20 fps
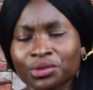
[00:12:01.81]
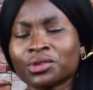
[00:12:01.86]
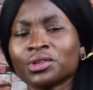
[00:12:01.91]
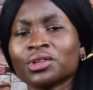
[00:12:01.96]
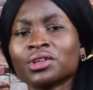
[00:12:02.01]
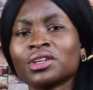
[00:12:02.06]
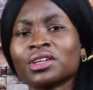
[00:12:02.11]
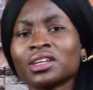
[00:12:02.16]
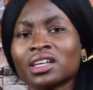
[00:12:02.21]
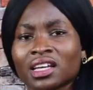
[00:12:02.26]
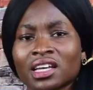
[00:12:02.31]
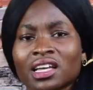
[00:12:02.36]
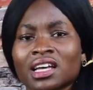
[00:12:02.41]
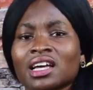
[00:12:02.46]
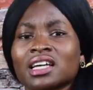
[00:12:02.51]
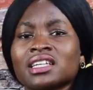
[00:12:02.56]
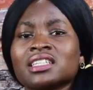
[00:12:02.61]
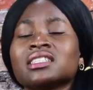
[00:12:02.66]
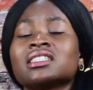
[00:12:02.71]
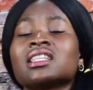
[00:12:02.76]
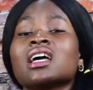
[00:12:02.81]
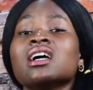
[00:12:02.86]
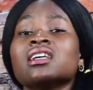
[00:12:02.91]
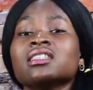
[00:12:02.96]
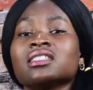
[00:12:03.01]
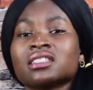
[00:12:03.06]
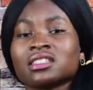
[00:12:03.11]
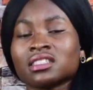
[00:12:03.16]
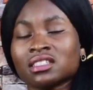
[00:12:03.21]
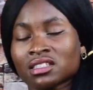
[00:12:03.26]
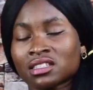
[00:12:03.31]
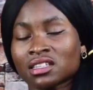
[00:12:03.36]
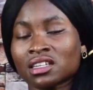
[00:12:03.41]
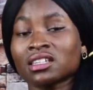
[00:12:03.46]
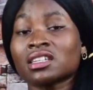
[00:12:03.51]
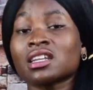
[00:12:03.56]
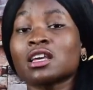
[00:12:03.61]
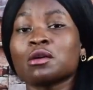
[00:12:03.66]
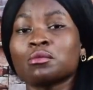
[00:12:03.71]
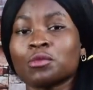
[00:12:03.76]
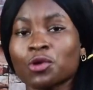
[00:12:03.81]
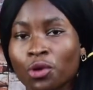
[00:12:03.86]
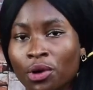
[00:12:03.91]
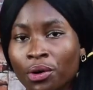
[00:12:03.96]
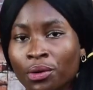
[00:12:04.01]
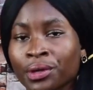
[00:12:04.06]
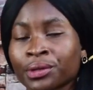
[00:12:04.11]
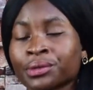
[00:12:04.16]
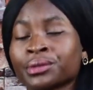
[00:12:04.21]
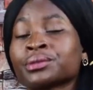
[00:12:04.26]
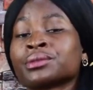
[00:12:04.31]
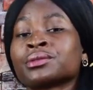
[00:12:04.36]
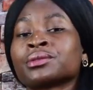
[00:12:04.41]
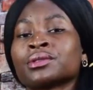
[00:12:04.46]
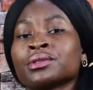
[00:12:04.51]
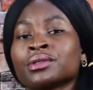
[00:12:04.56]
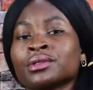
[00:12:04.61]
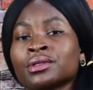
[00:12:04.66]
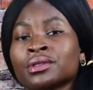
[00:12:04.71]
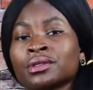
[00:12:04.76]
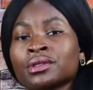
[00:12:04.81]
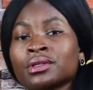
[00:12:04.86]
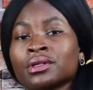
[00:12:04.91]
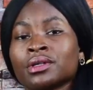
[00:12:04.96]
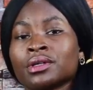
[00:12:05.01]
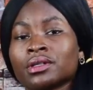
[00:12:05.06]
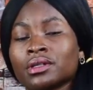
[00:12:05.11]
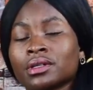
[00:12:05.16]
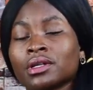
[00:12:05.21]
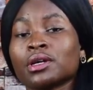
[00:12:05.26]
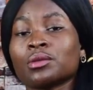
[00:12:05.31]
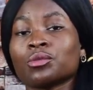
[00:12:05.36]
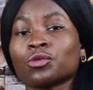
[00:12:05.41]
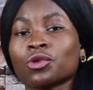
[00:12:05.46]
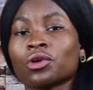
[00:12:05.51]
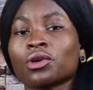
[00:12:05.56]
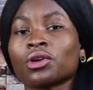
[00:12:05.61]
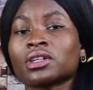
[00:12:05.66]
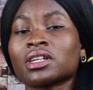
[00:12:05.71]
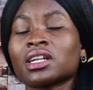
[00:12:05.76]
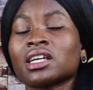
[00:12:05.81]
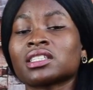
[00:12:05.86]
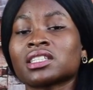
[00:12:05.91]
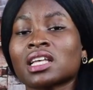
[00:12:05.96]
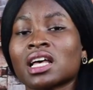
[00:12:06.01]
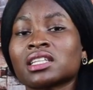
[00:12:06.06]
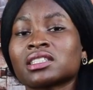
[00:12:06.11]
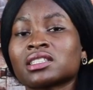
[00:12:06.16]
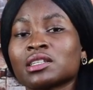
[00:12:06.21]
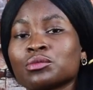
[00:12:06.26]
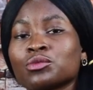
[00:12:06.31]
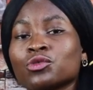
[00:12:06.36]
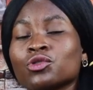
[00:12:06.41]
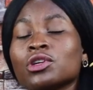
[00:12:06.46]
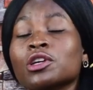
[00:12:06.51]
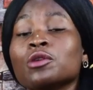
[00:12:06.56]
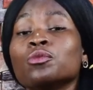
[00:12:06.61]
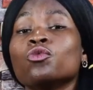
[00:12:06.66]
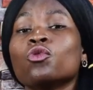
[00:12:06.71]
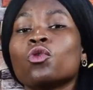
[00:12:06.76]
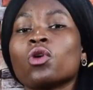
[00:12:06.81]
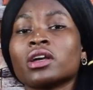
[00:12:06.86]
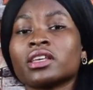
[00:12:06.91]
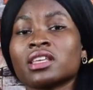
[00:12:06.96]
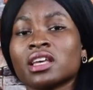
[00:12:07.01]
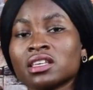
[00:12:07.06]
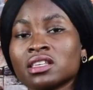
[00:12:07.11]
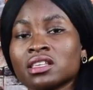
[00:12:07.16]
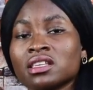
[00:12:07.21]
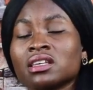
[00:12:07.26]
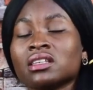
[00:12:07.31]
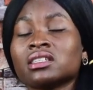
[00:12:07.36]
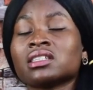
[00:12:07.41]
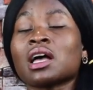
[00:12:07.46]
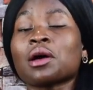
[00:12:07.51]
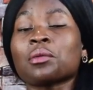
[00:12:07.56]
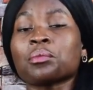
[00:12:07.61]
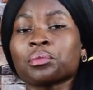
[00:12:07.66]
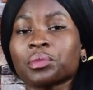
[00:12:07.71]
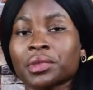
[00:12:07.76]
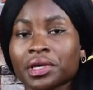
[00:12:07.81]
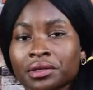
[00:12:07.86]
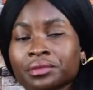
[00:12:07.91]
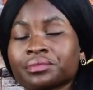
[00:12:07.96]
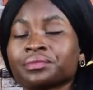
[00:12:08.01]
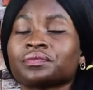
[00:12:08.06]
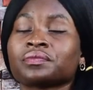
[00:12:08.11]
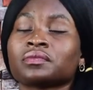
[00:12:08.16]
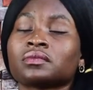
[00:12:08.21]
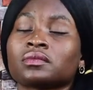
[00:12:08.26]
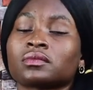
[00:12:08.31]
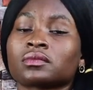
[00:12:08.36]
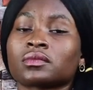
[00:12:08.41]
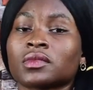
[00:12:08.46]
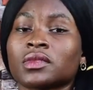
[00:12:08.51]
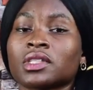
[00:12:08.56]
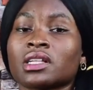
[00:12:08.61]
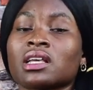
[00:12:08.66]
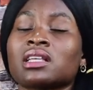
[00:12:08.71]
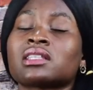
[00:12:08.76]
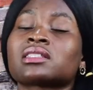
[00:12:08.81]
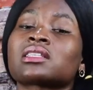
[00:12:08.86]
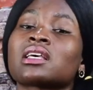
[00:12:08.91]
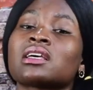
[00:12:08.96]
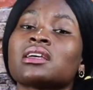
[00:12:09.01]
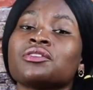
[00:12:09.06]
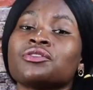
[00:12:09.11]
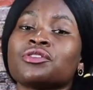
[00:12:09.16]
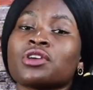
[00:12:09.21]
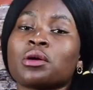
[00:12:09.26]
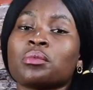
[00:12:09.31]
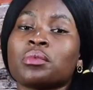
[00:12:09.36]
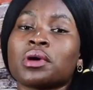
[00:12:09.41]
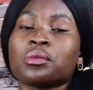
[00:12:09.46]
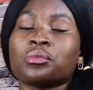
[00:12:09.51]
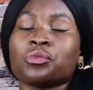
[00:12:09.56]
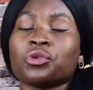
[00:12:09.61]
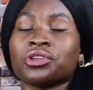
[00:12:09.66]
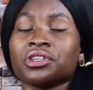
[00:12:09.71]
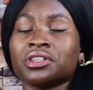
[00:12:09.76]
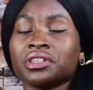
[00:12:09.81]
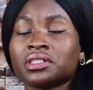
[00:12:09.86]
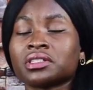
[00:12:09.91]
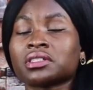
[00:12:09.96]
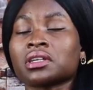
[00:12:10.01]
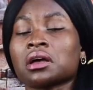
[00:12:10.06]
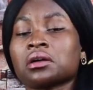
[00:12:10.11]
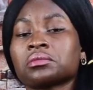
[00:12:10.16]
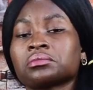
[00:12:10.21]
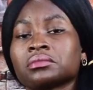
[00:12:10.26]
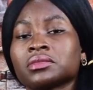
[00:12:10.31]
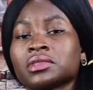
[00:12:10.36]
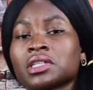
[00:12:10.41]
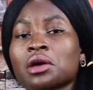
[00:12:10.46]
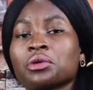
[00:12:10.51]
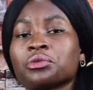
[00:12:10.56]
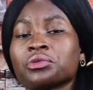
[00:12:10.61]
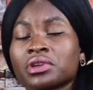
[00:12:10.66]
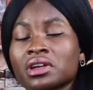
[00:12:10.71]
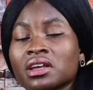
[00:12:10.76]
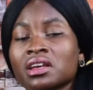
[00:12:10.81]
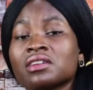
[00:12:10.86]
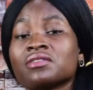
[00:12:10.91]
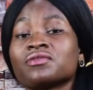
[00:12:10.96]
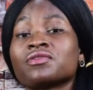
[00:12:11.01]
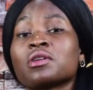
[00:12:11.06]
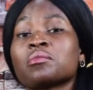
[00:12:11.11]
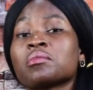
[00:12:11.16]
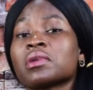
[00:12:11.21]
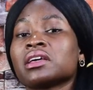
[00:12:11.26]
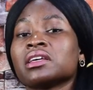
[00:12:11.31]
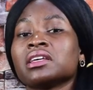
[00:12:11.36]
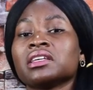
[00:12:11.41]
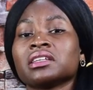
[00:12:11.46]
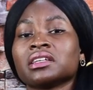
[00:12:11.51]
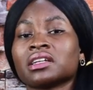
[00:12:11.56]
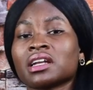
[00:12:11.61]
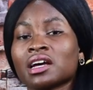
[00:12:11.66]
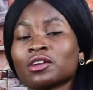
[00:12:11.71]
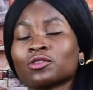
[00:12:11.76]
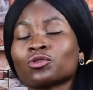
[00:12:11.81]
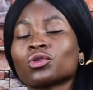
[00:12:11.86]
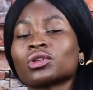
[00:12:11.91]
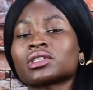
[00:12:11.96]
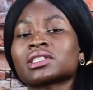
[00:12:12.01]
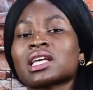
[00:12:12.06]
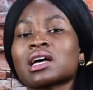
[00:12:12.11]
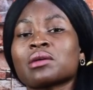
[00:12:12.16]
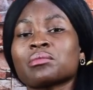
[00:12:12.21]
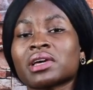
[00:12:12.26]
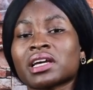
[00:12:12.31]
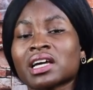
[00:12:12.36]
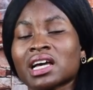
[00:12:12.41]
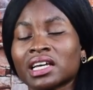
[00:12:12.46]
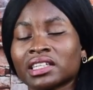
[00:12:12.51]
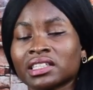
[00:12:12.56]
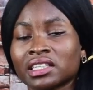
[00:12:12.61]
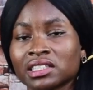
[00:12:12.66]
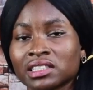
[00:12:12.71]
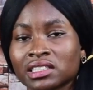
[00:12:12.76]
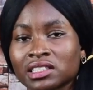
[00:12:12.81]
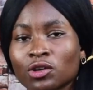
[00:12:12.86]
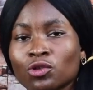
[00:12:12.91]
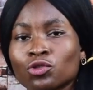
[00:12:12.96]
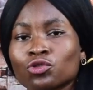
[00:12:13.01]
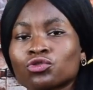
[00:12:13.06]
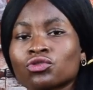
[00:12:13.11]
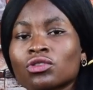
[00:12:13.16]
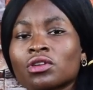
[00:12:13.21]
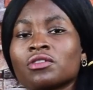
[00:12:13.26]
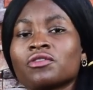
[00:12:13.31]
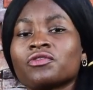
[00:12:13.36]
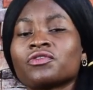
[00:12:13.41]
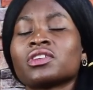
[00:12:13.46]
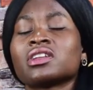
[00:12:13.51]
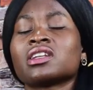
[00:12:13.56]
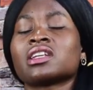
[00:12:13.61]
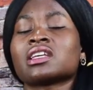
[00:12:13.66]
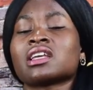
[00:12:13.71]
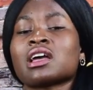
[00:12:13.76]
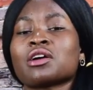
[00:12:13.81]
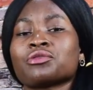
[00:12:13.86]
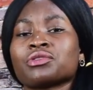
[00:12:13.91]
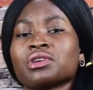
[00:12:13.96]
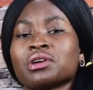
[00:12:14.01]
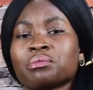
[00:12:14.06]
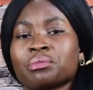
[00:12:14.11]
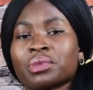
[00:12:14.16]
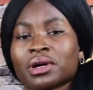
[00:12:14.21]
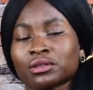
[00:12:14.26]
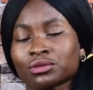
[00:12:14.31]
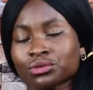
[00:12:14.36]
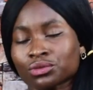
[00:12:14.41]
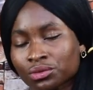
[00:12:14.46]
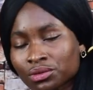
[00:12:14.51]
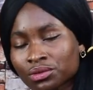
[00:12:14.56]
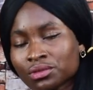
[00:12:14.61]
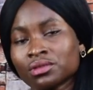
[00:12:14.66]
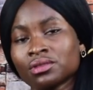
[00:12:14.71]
Aha, and Tensi, and them one. And then one less assembly a more ye yam me. And say nearby Moesha, Yaria and Famay and Annos Amecayans, also in the Yaria and Passo.